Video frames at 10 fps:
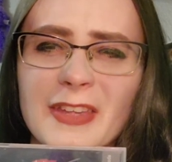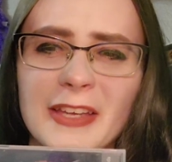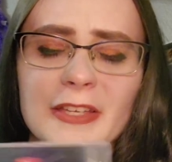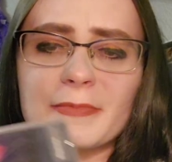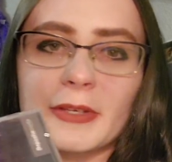I
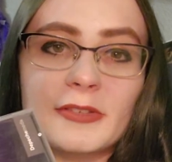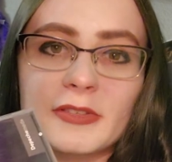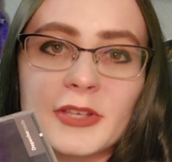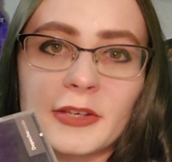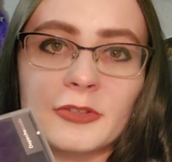guess because
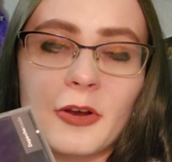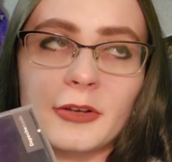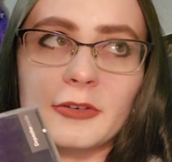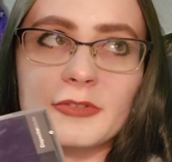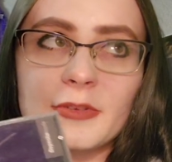of TikTok
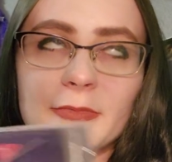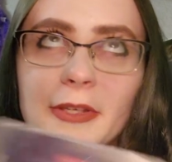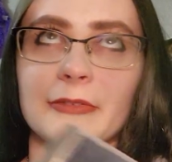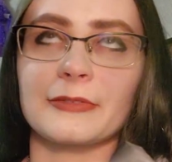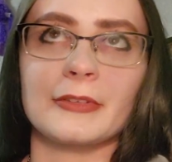or something.